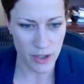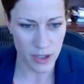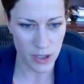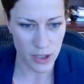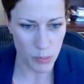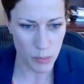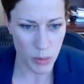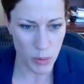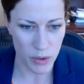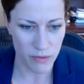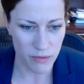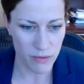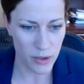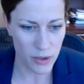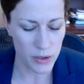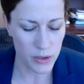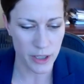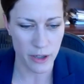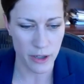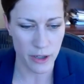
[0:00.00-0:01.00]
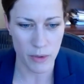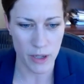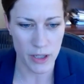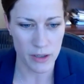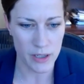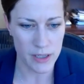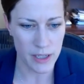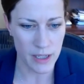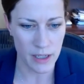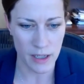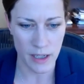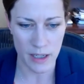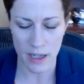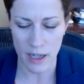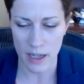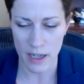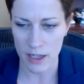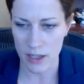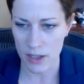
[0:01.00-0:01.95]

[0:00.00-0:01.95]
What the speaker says: portfolio, whether it's NIH,